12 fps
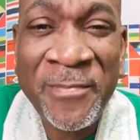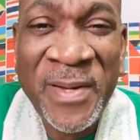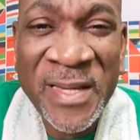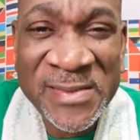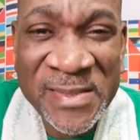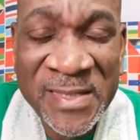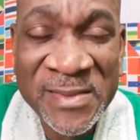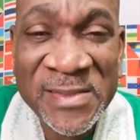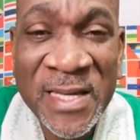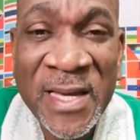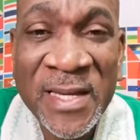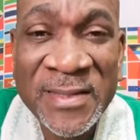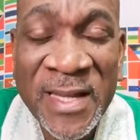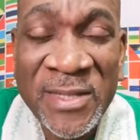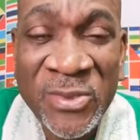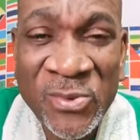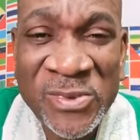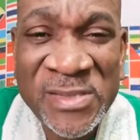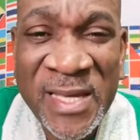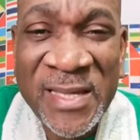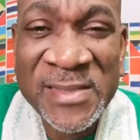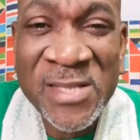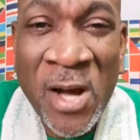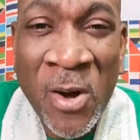the blessings that you
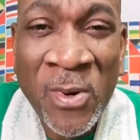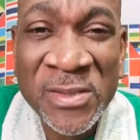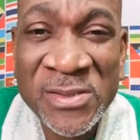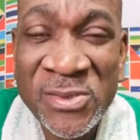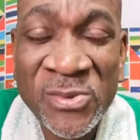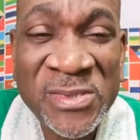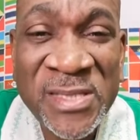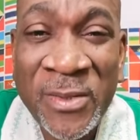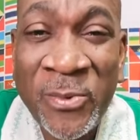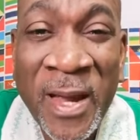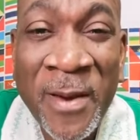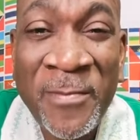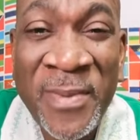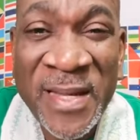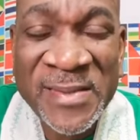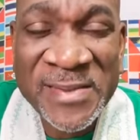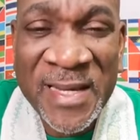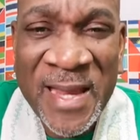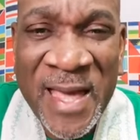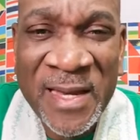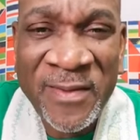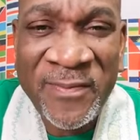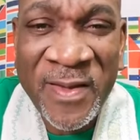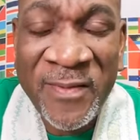say is ours? You said we are blessed and
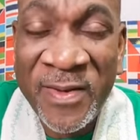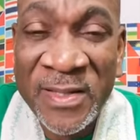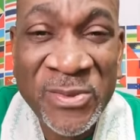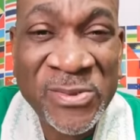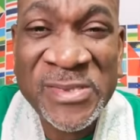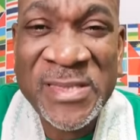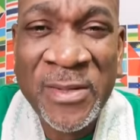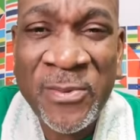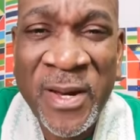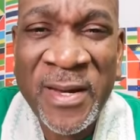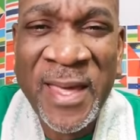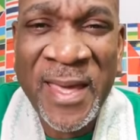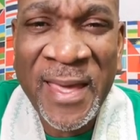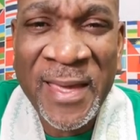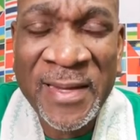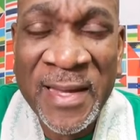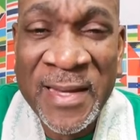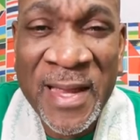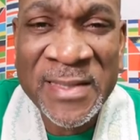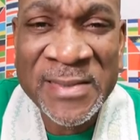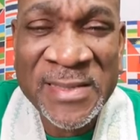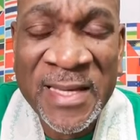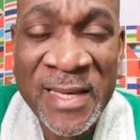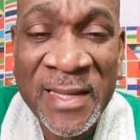highly favored. You said we are the head and not
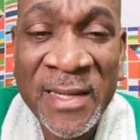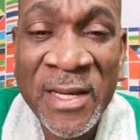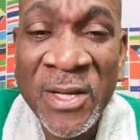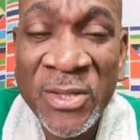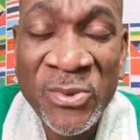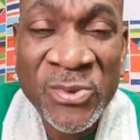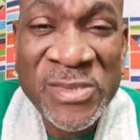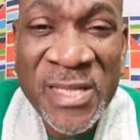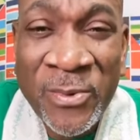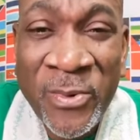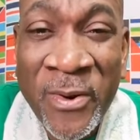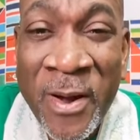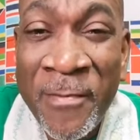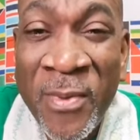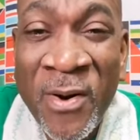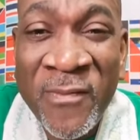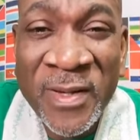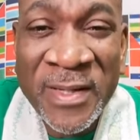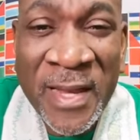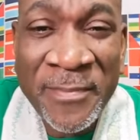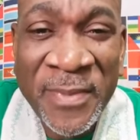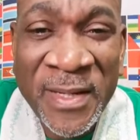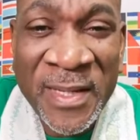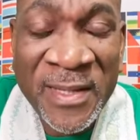the tail. You said we are above and
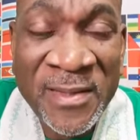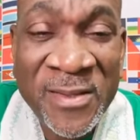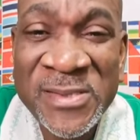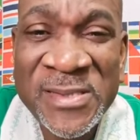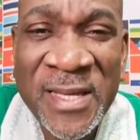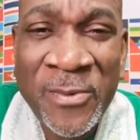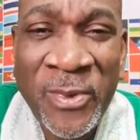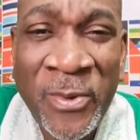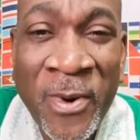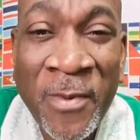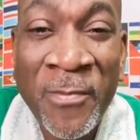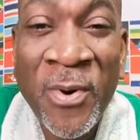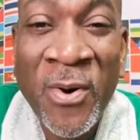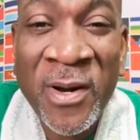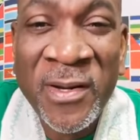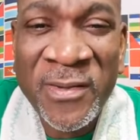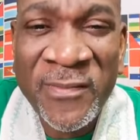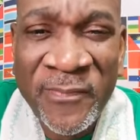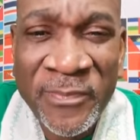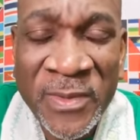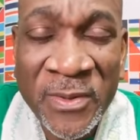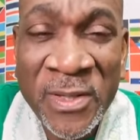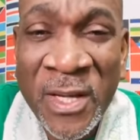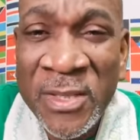not beneath. You said we were born
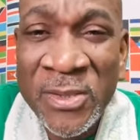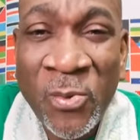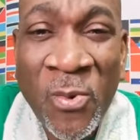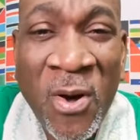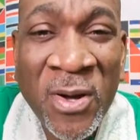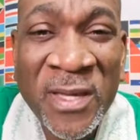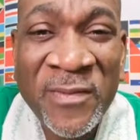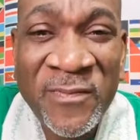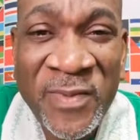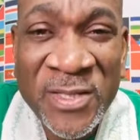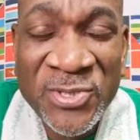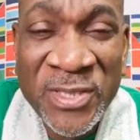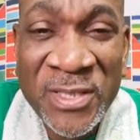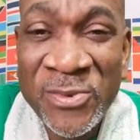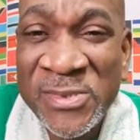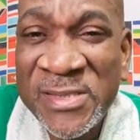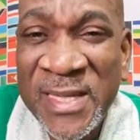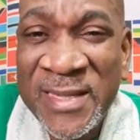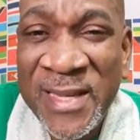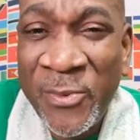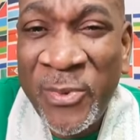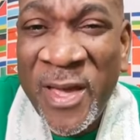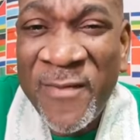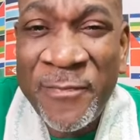to, to walk in victory. You said
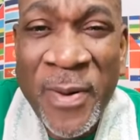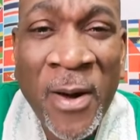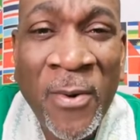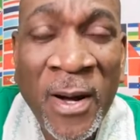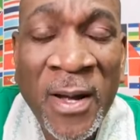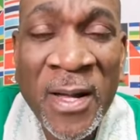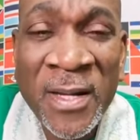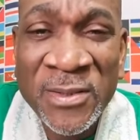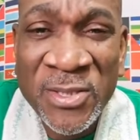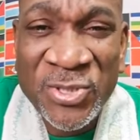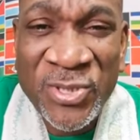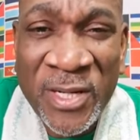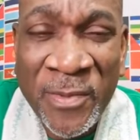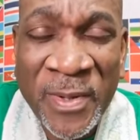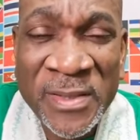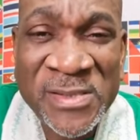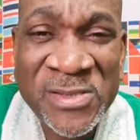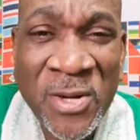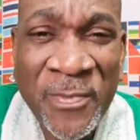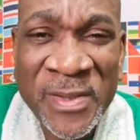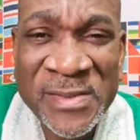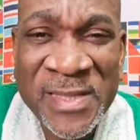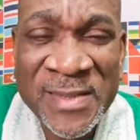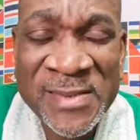that we have power to tread upon
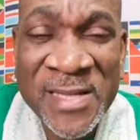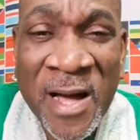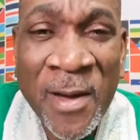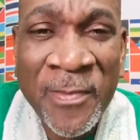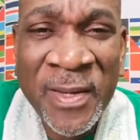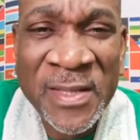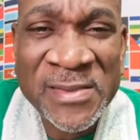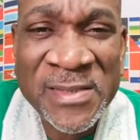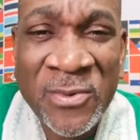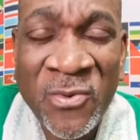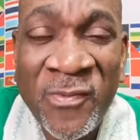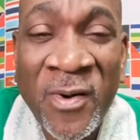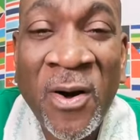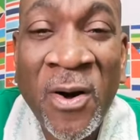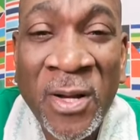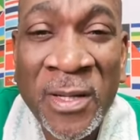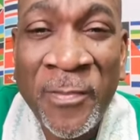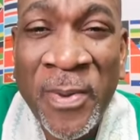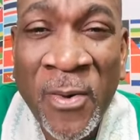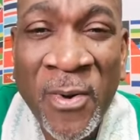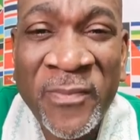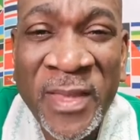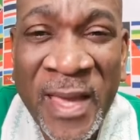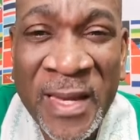serpents and scorpions and over all the
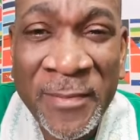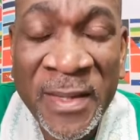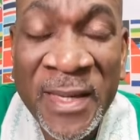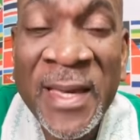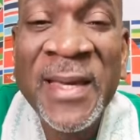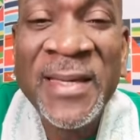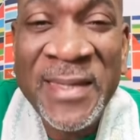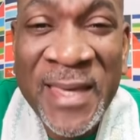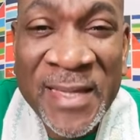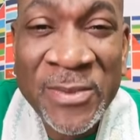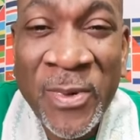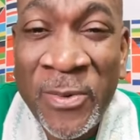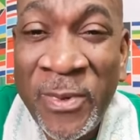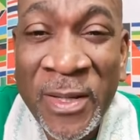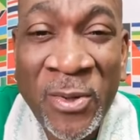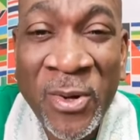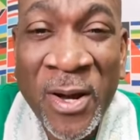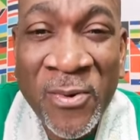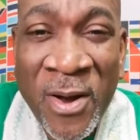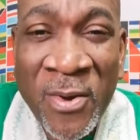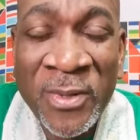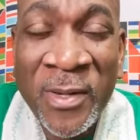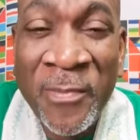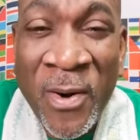power of the enemy. Yet when we look
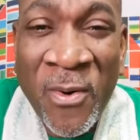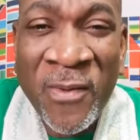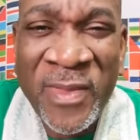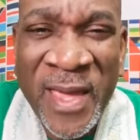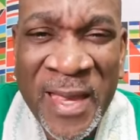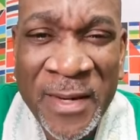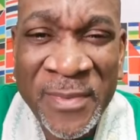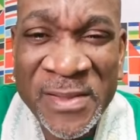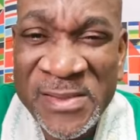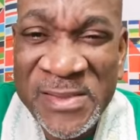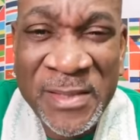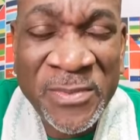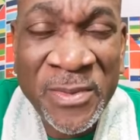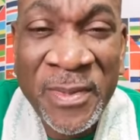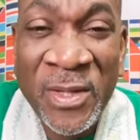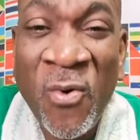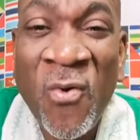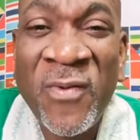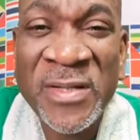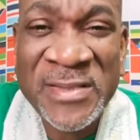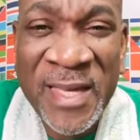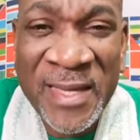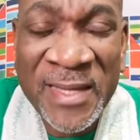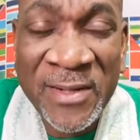around, the power of the enemy seem to be
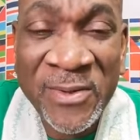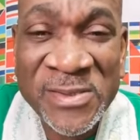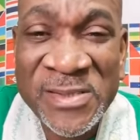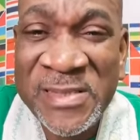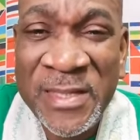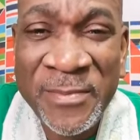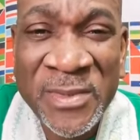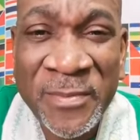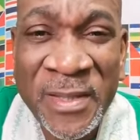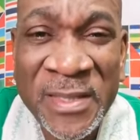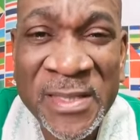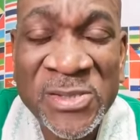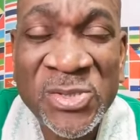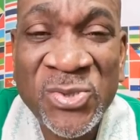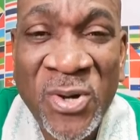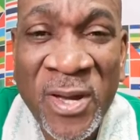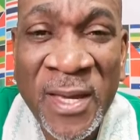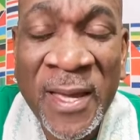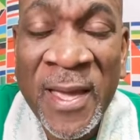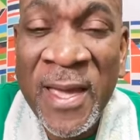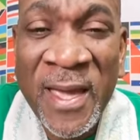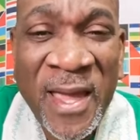overtaking us, seem to be destroying